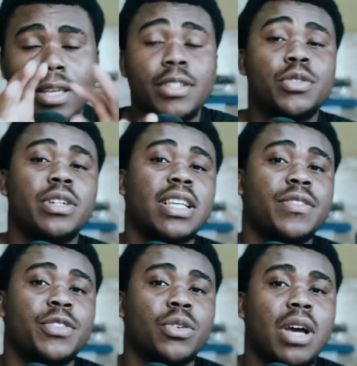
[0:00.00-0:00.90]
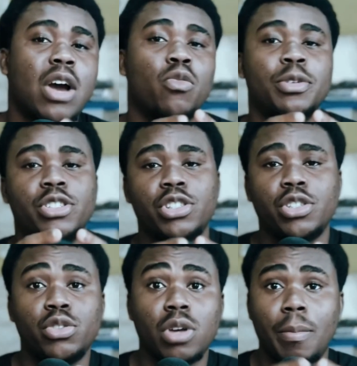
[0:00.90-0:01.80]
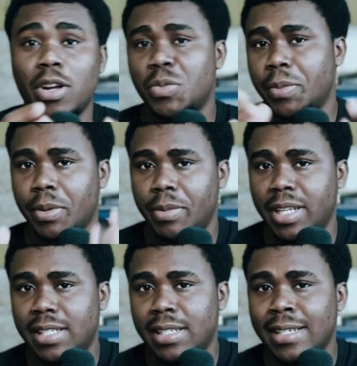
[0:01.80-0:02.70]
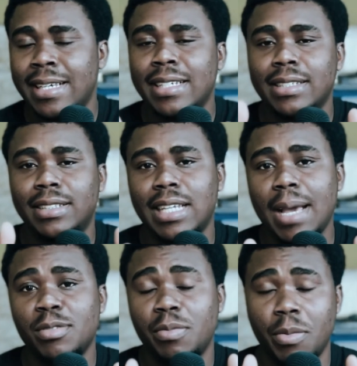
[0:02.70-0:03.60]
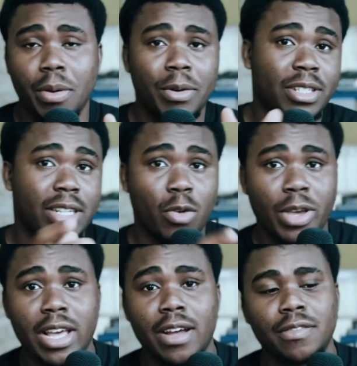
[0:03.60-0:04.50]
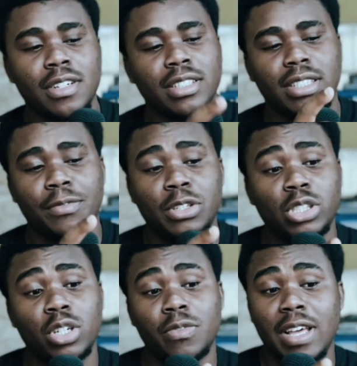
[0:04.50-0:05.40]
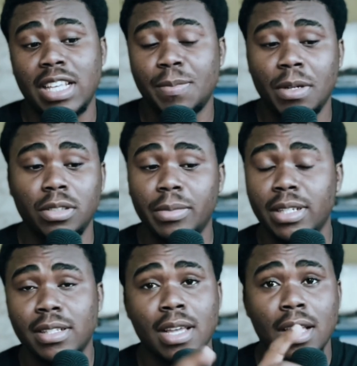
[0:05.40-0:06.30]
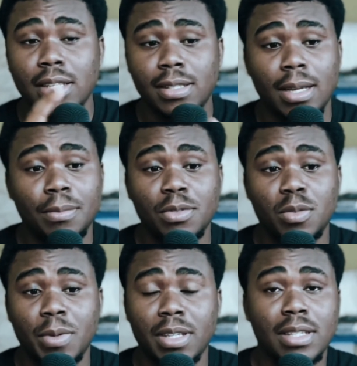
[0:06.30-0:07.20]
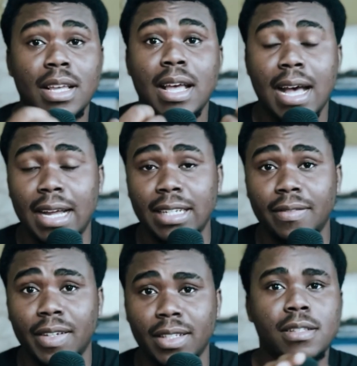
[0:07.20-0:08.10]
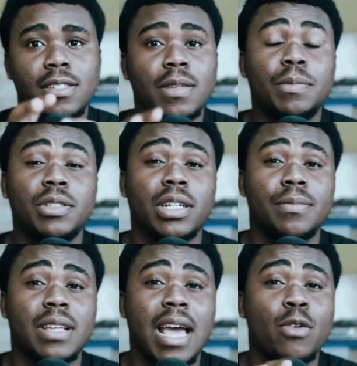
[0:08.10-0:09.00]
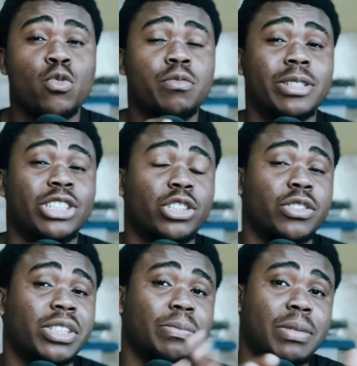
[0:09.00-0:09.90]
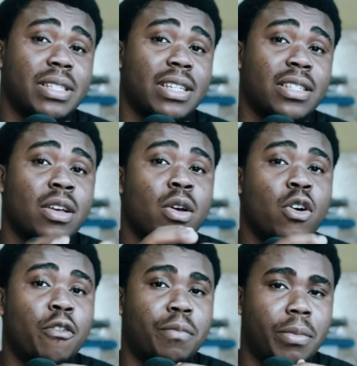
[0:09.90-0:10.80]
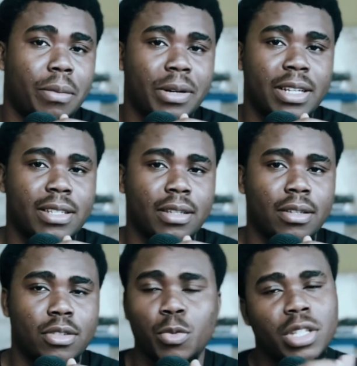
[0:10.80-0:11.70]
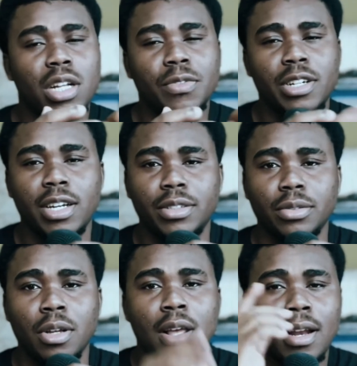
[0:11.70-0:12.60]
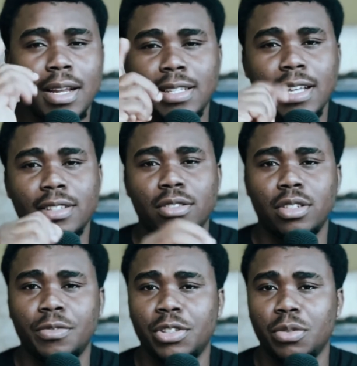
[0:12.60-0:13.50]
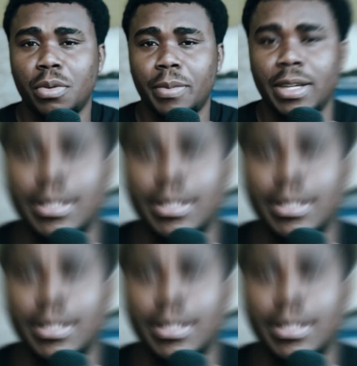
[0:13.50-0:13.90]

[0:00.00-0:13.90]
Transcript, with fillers: In today's video, I will be teaching you about probability, the types of probability that we have, definition of experiments, sample space, and event. In simple terms, I would be teaching you the basics of probability. So without further ado, let's get into the video properly.